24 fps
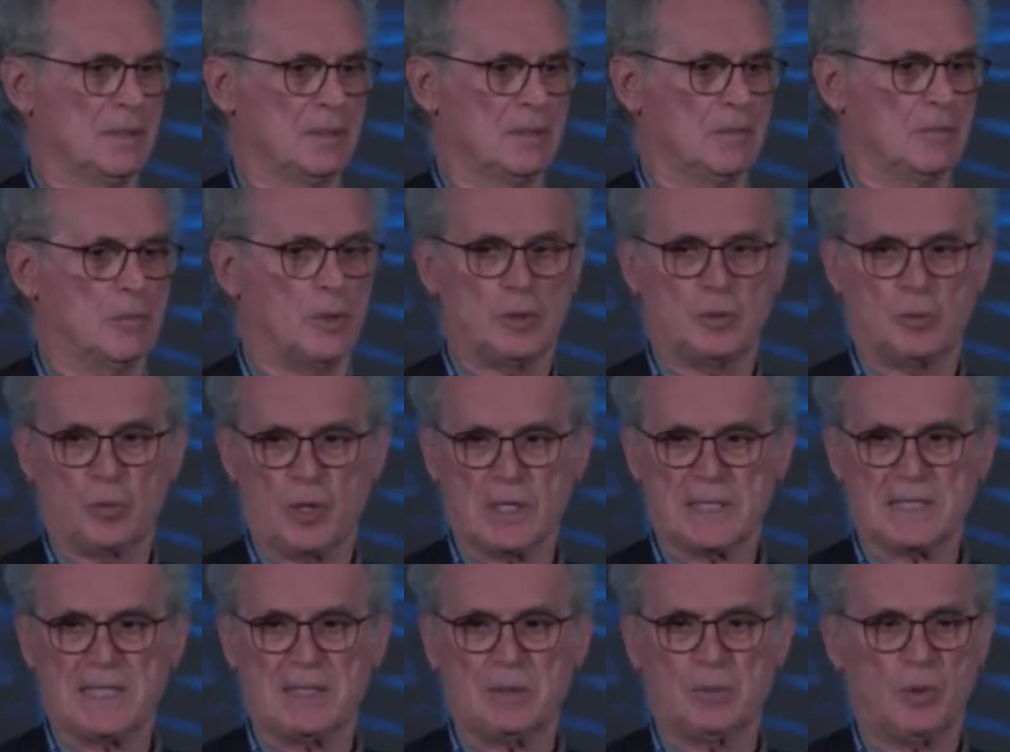what
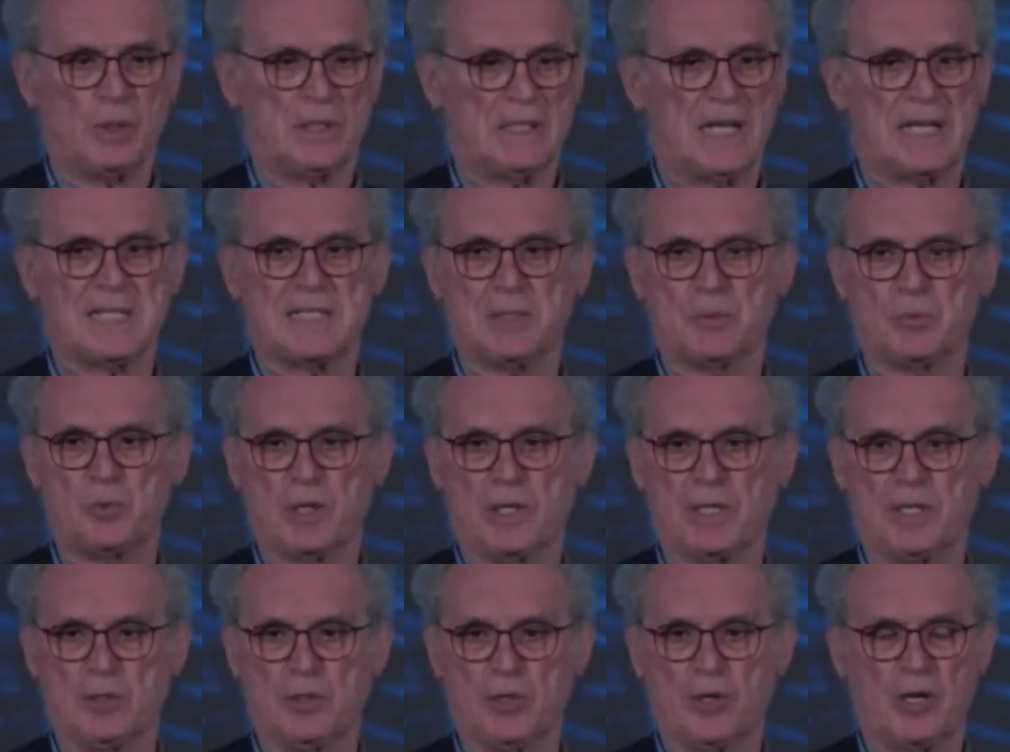works and what doesn't
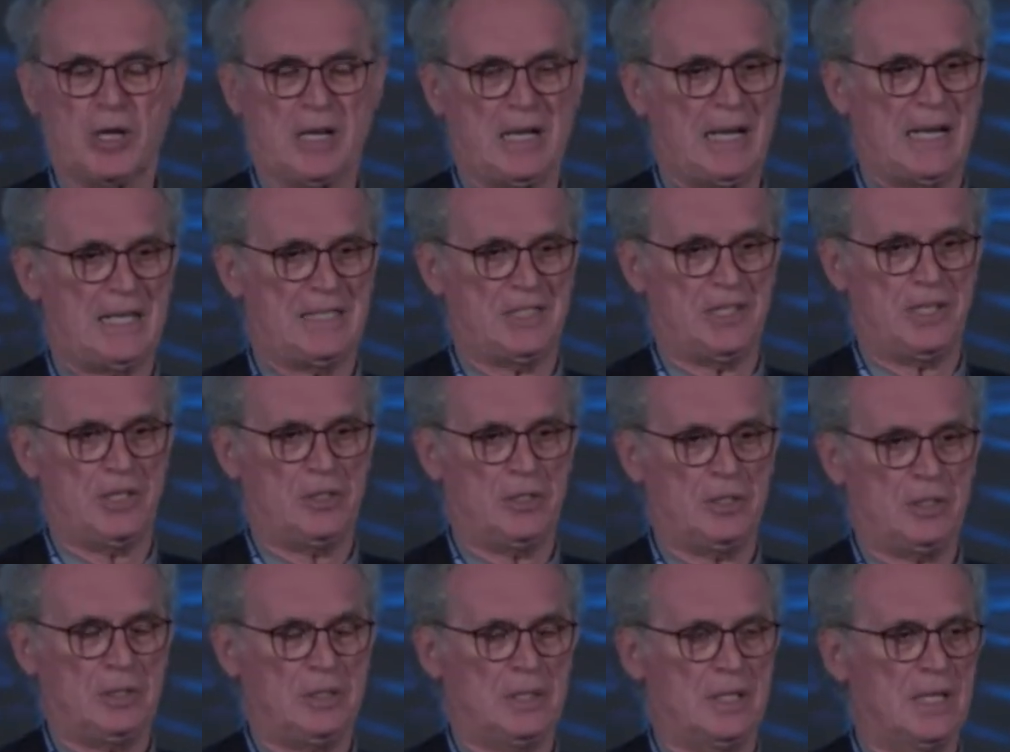work in your
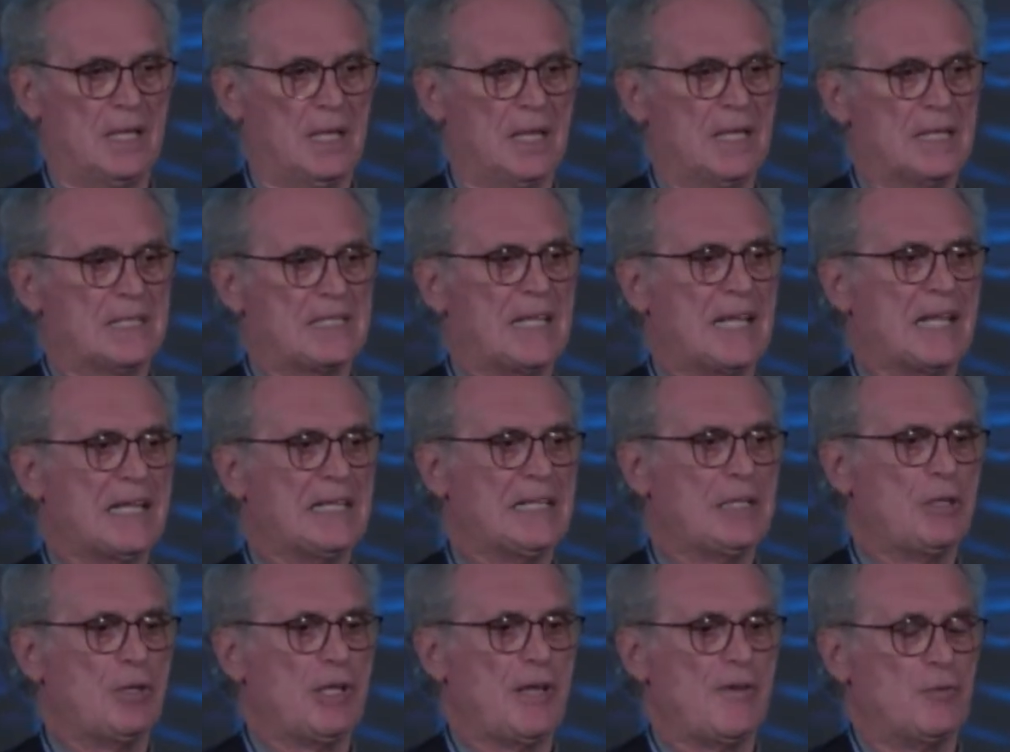organization.
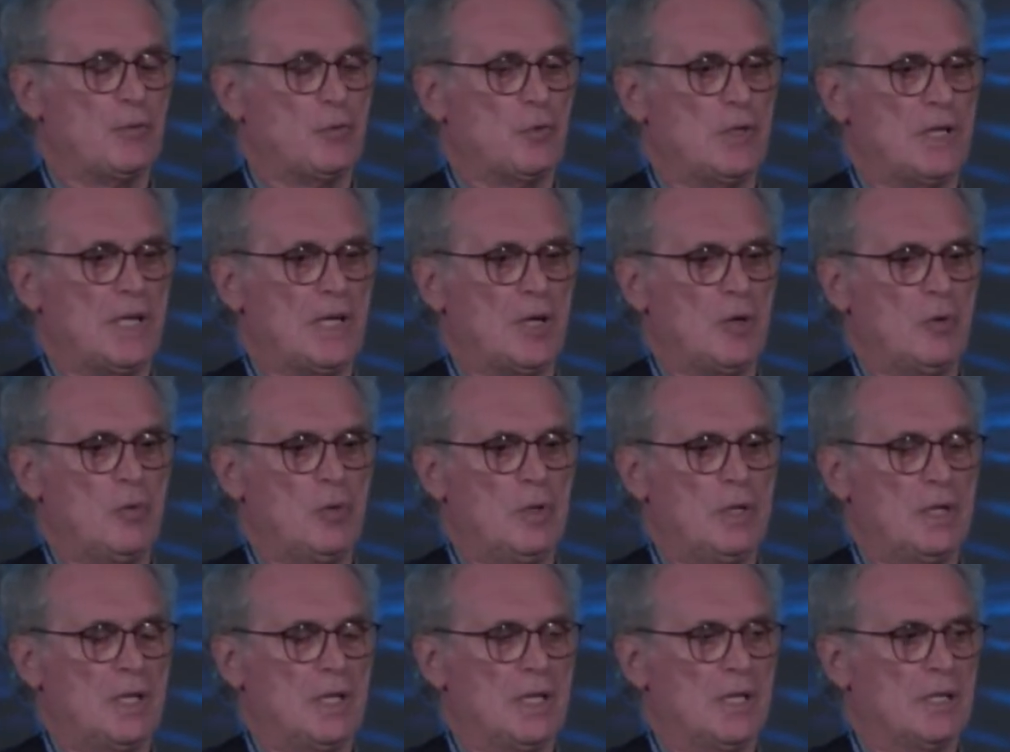Secondly, you have to know
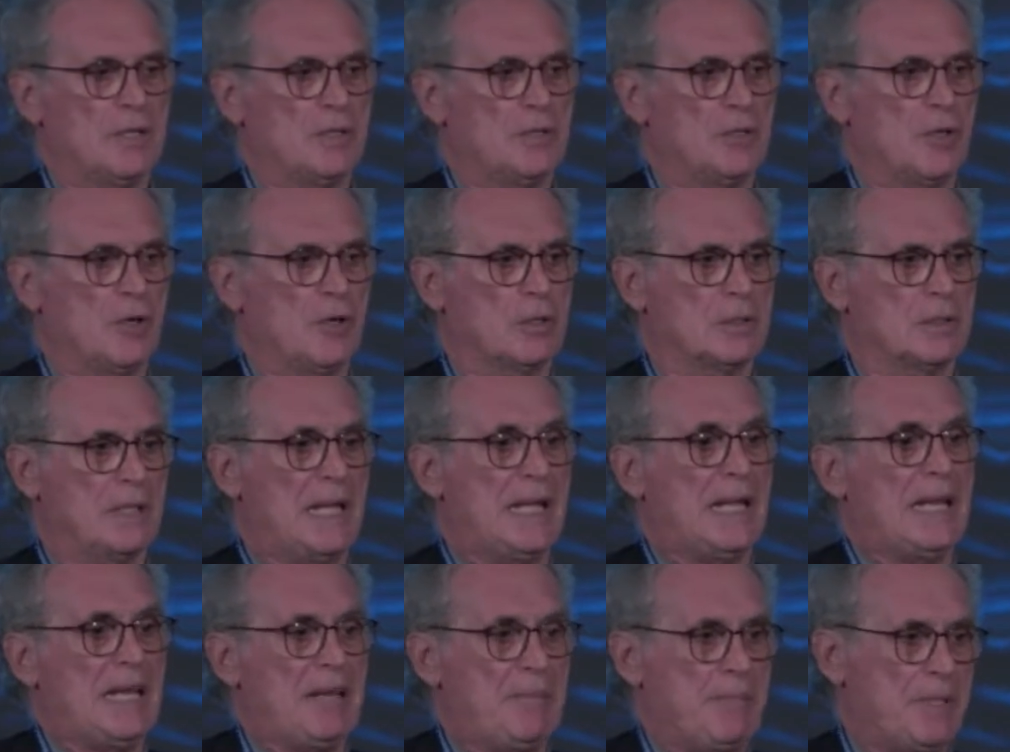your
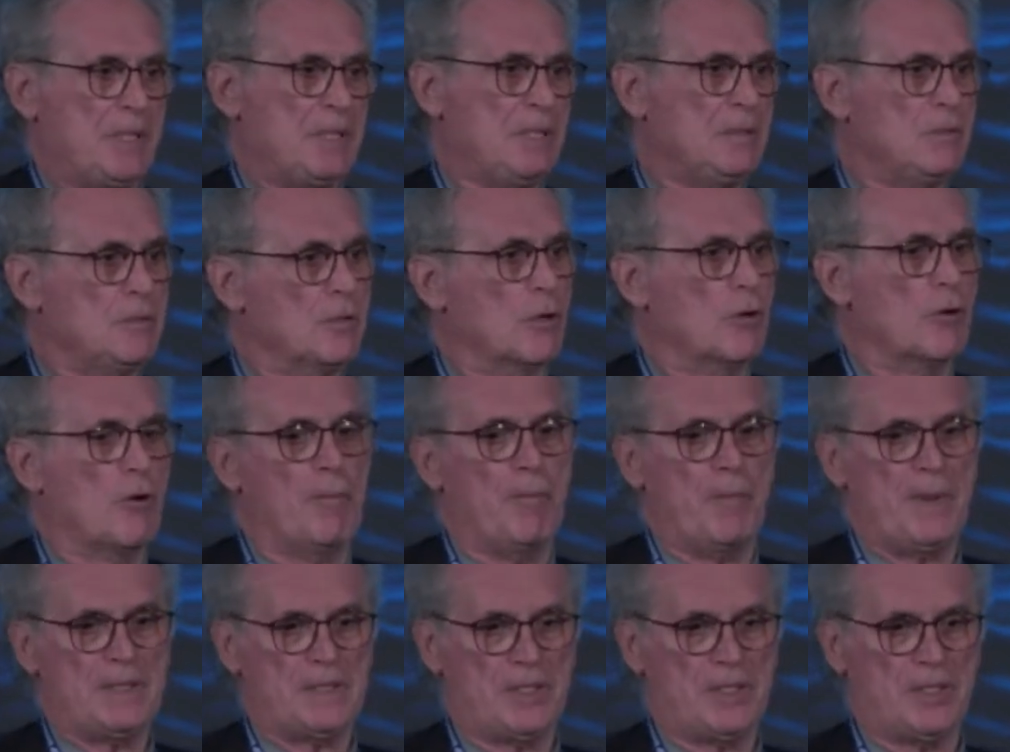enemy, your
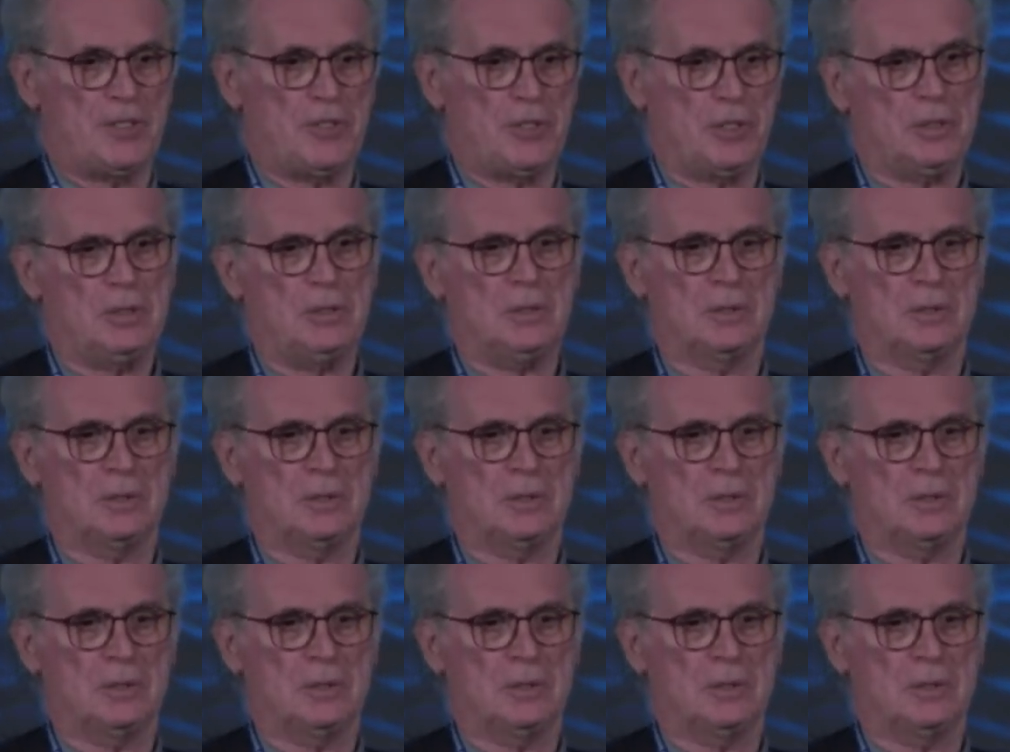competition,